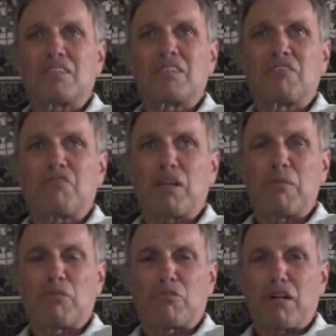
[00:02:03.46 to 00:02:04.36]
the
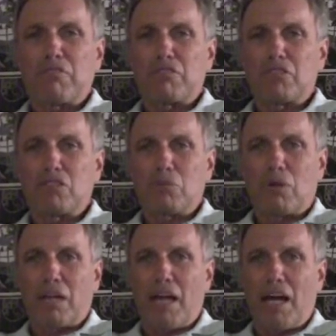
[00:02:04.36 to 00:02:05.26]
frame of reference you
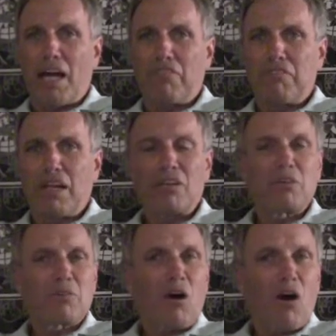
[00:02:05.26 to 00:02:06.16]
want to have. Now,
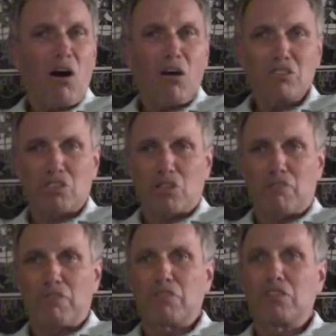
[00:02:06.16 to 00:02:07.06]
you're all
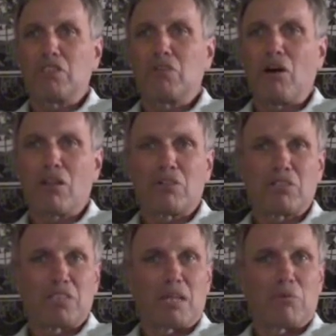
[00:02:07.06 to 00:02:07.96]
surfers and you all
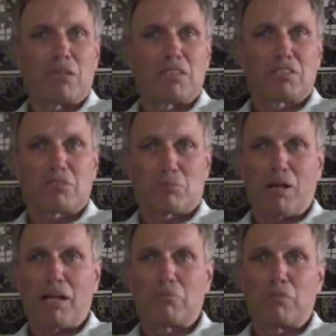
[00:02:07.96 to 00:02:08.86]
understand what it is to
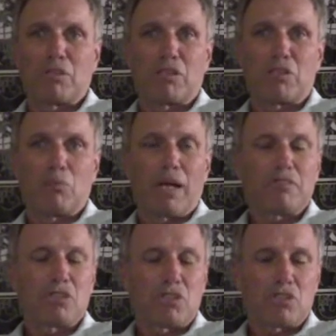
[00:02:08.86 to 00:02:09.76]
ride really good
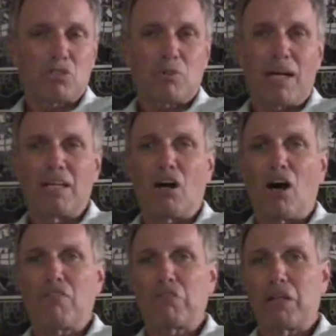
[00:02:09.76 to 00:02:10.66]
waves, and you're trying to
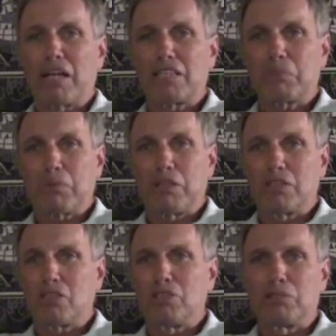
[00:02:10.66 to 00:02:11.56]
offer that
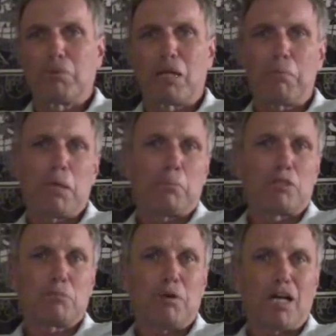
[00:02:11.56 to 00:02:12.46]
experience to as many people
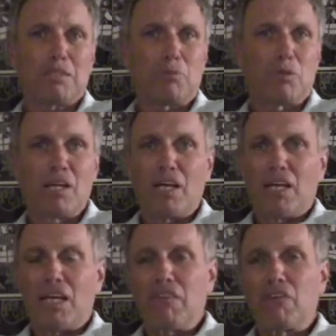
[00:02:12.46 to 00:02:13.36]
as possible,
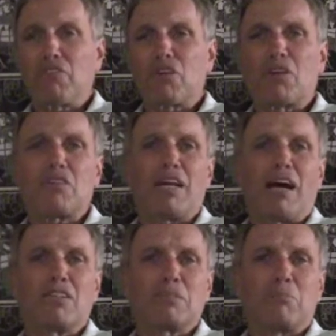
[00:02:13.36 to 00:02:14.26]
even if they're
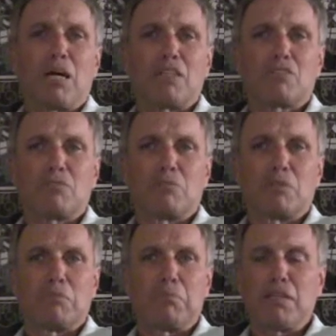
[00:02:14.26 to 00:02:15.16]
1,000 miles from
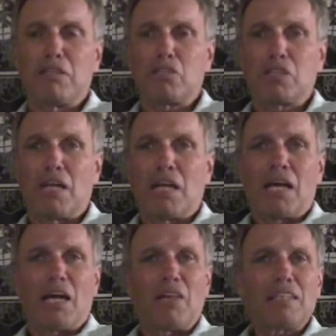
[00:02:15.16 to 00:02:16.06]
the beach.
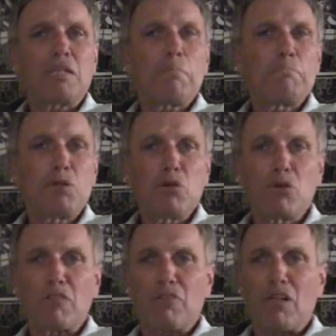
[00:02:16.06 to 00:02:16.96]
And that's a
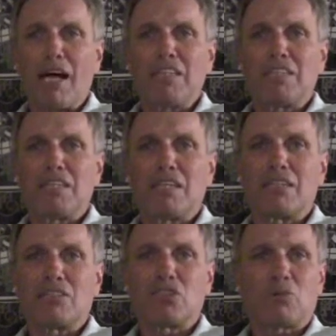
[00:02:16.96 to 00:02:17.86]
beautiful idea,
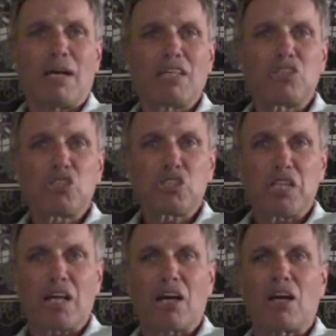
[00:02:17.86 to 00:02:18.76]
to try and
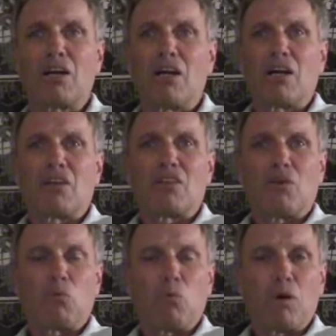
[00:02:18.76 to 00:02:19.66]
share
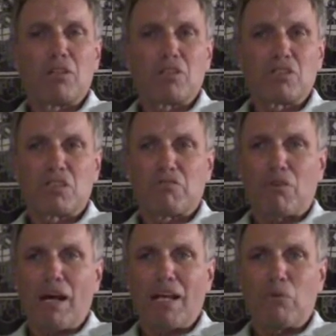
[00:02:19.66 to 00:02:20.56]
the wonders of
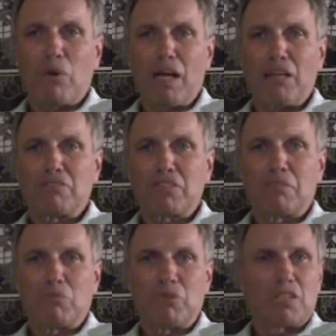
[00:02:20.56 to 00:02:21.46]
riding waves
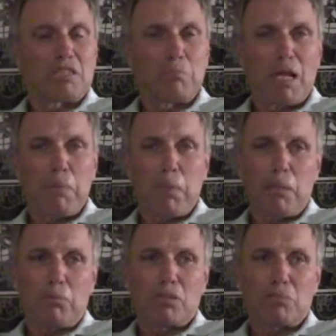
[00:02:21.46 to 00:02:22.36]
with as many
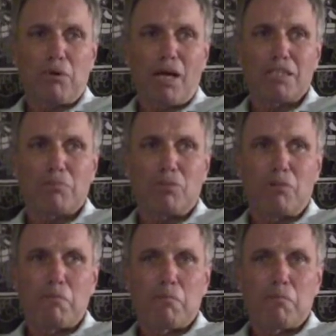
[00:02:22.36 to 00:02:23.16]
people as possible.